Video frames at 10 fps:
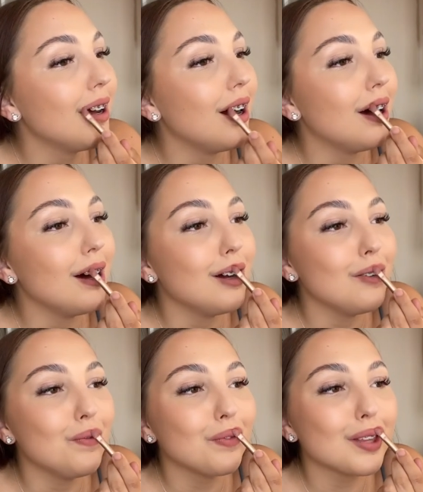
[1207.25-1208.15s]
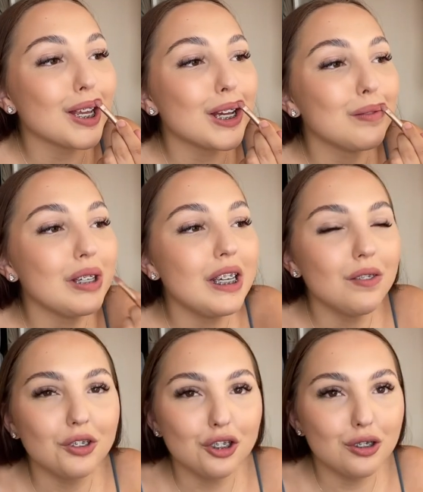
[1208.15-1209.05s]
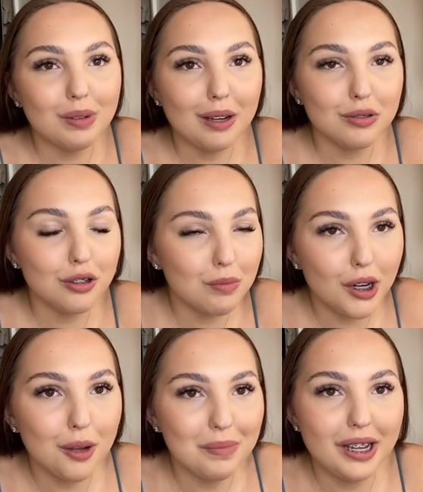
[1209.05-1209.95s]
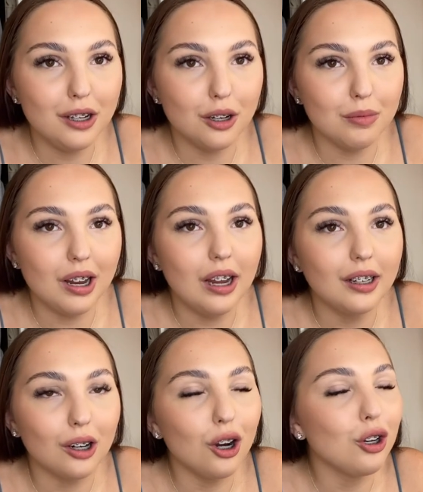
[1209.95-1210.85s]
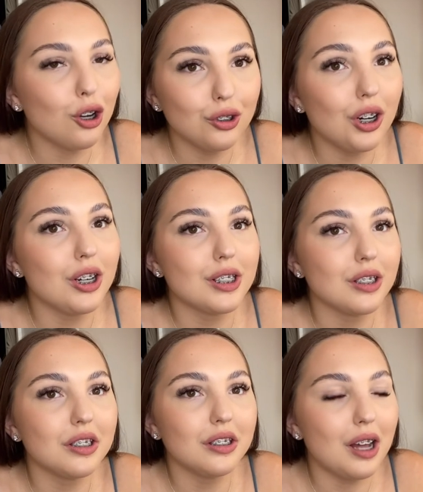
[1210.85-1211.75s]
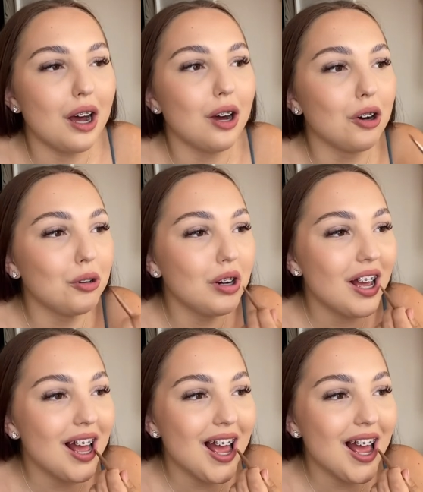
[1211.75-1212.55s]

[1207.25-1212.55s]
But even just to be able to do my own makeup, like, a lot nicer than now,